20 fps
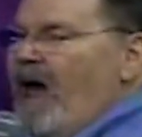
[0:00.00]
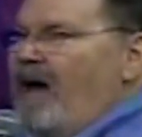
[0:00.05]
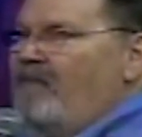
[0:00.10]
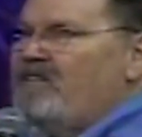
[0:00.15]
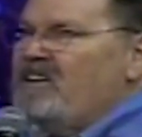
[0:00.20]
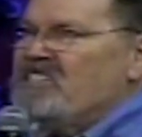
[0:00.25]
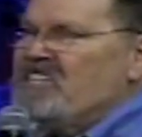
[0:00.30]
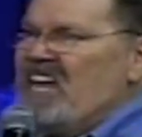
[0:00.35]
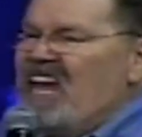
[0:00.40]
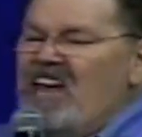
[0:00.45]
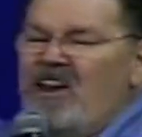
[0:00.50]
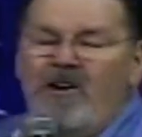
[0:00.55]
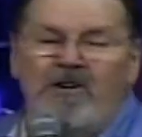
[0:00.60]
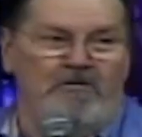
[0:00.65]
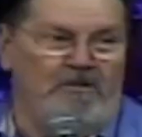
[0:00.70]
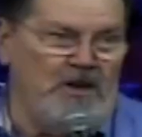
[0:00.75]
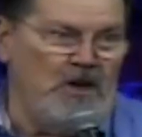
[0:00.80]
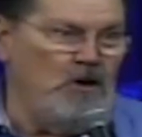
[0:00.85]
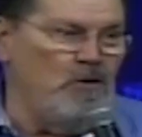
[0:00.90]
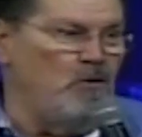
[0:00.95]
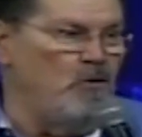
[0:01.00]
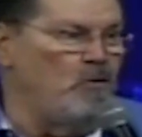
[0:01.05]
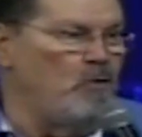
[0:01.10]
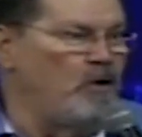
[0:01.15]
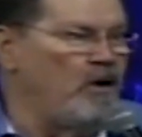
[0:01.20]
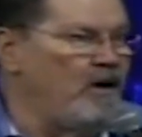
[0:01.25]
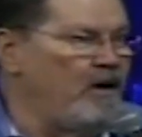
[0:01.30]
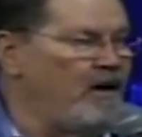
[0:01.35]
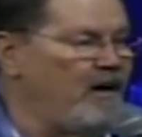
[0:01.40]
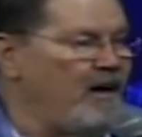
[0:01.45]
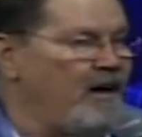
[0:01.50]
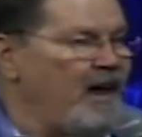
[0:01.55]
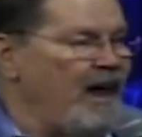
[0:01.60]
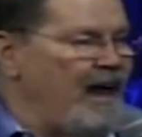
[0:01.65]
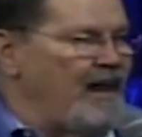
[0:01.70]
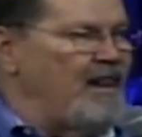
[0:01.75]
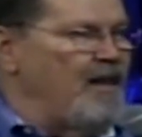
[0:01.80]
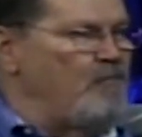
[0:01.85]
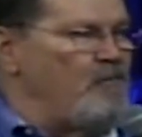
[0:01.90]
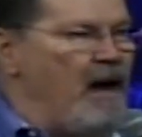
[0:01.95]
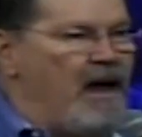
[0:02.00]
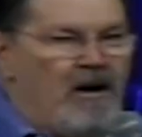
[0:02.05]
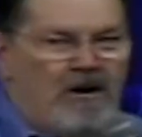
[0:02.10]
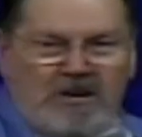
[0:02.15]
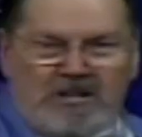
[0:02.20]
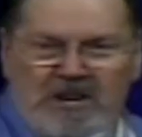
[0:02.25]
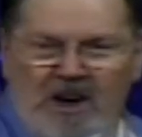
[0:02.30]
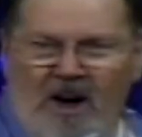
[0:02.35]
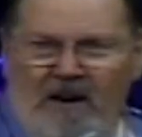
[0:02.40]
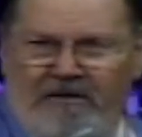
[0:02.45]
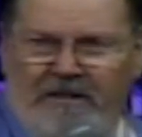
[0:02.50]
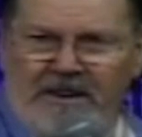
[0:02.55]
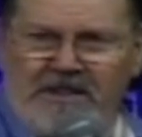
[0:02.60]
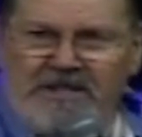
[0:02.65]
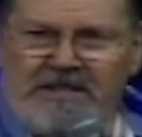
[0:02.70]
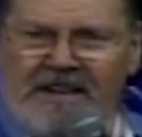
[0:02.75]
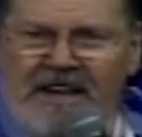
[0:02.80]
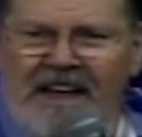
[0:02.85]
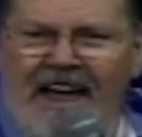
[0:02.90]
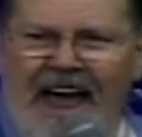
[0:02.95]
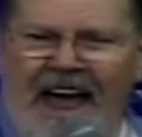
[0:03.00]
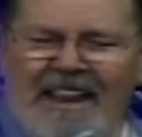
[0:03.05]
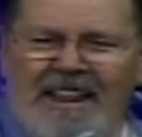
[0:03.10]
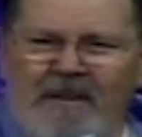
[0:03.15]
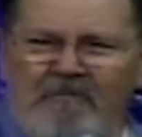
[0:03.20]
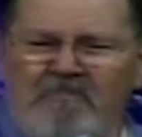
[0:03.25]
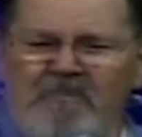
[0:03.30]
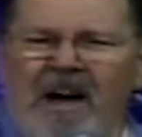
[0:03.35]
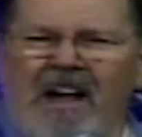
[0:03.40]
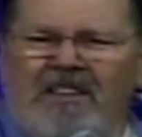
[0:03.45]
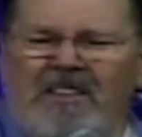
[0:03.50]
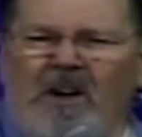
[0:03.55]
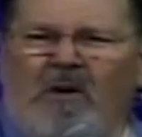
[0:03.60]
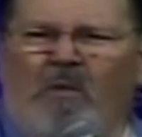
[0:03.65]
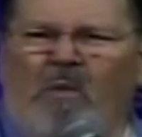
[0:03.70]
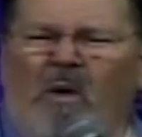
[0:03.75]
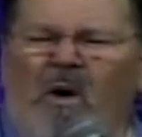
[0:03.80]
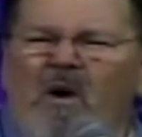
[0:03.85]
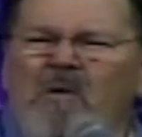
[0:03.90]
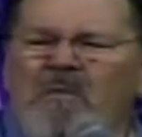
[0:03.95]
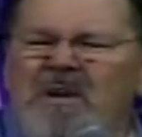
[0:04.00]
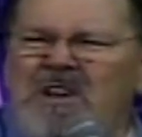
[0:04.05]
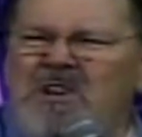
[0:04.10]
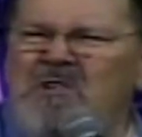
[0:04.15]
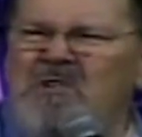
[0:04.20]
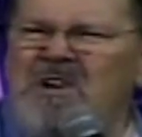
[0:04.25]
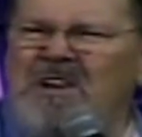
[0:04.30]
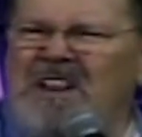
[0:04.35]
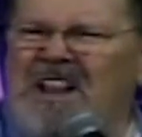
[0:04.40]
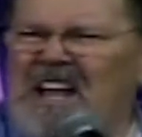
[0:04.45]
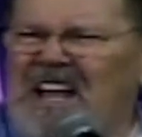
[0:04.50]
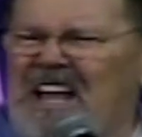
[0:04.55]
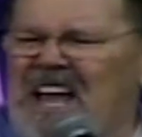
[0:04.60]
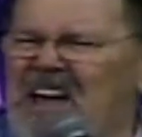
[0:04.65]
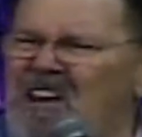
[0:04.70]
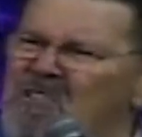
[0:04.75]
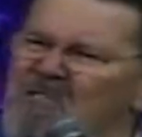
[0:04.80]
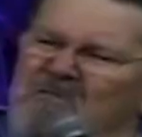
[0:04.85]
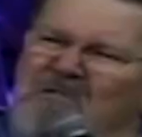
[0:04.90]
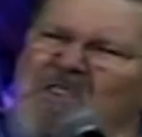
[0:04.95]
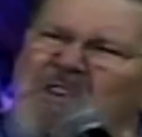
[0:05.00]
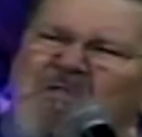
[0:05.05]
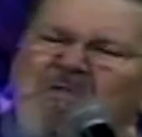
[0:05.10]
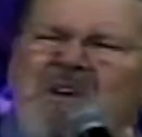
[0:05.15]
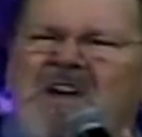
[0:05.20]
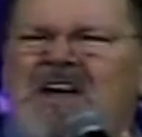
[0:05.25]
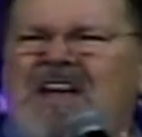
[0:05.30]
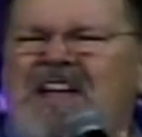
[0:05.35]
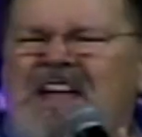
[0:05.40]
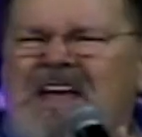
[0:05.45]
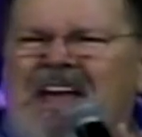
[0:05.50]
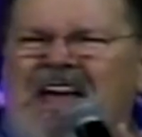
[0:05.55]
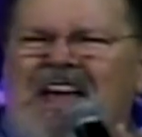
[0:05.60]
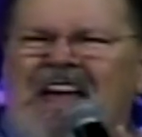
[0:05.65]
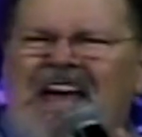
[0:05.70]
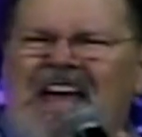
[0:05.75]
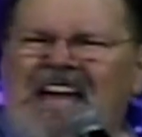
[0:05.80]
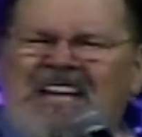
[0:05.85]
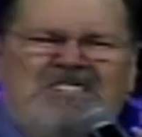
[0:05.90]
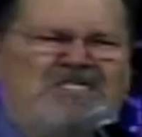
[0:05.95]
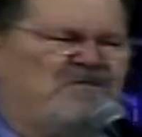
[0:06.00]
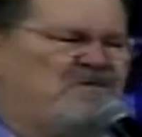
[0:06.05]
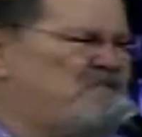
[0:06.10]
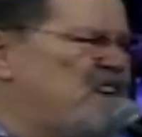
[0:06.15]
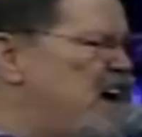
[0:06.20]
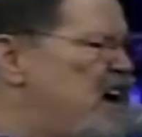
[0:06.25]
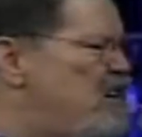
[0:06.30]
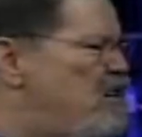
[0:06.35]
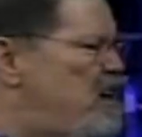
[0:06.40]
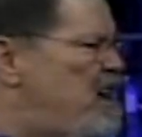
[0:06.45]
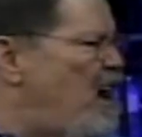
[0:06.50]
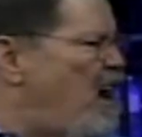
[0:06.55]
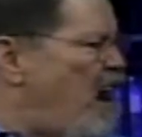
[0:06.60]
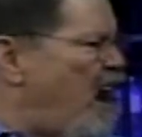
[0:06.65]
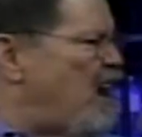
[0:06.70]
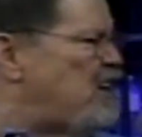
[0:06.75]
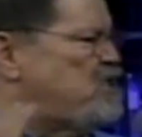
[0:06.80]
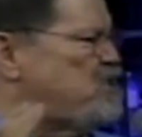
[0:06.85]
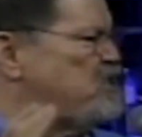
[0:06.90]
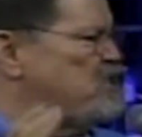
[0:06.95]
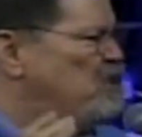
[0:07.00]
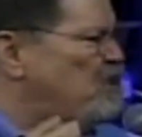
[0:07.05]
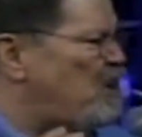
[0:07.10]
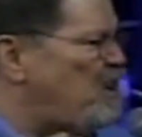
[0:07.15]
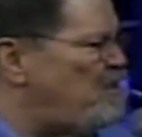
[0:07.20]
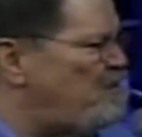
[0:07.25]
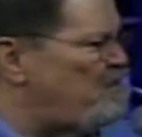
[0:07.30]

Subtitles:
me have this interview in the mayor's office. And the woman doing the interviewing is very hostile.